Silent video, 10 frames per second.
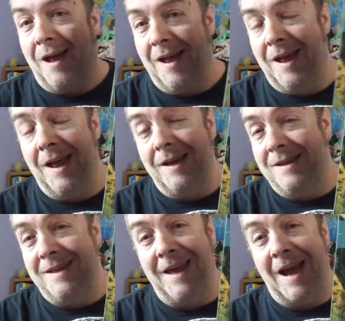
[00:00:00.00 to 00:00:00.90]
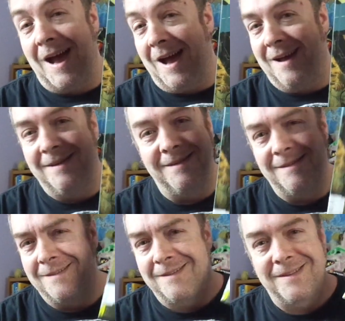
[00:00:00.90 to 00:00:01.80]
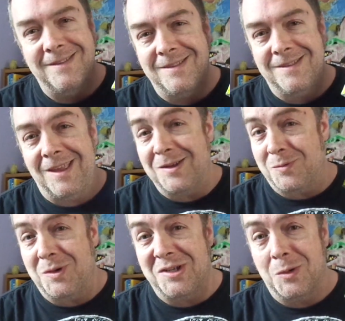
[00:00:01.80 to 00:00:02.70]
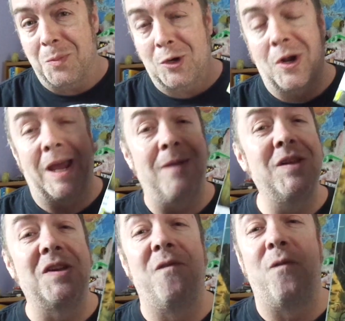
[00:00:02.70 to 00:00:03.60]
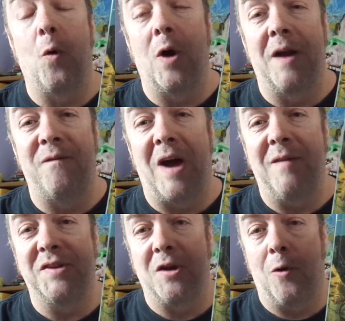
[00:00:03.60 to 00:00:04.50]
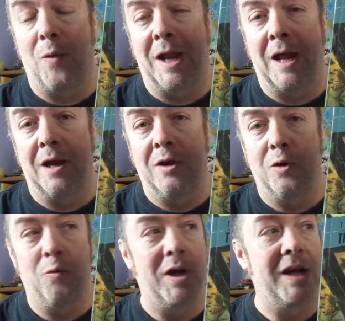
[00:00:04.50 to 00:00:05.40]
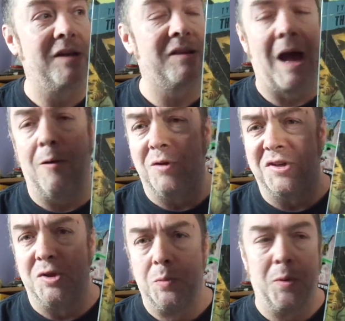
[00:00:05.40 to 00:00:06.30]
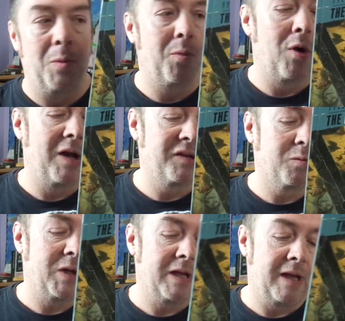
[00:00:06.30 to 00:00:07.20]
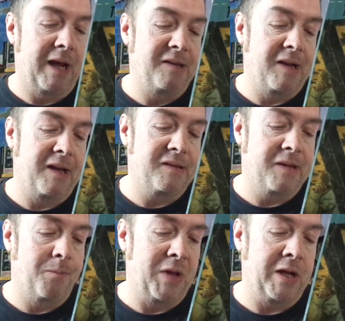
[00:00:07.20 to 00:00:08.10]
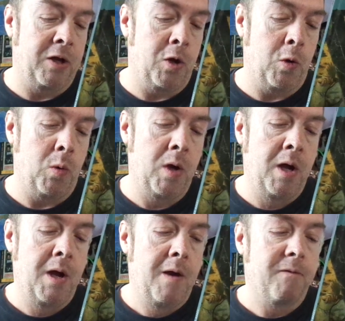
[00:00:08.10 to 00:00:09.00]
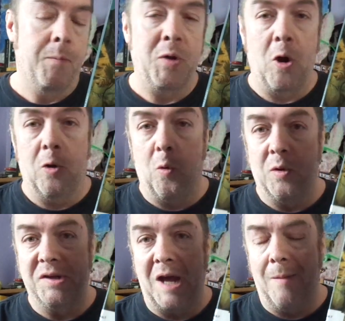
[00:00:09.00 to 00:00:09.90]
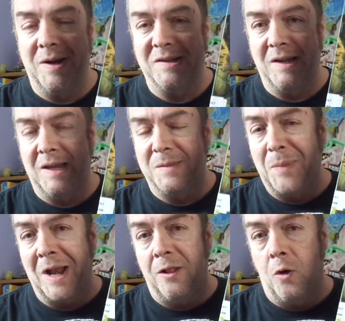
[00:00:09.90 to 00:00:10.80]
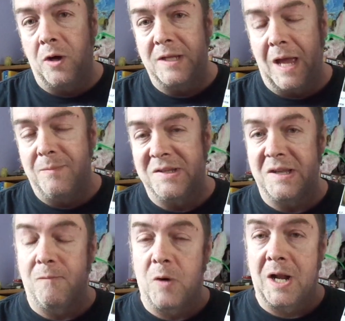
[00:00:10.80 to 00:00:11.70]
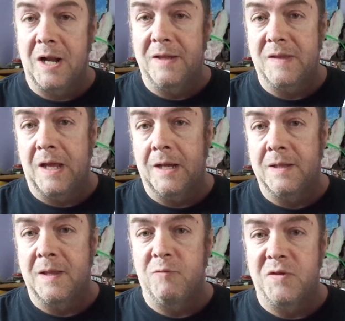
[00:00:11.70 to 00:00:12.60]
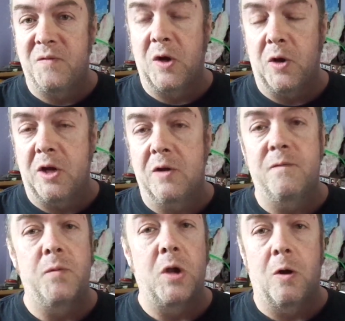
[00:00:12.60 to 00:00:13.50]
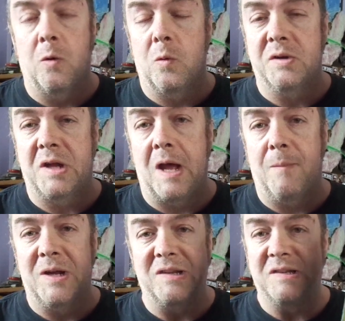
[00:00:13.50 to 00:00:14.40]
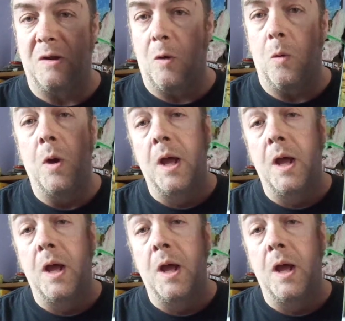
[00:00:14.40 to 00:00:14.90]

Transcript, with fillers: and yeah this was super good i gave this a four out of five star rating on goodreads i was super impressed with it like i said it's something new from dark horse comics and it's been a long time since i've read anything that was very good from dark horse comics so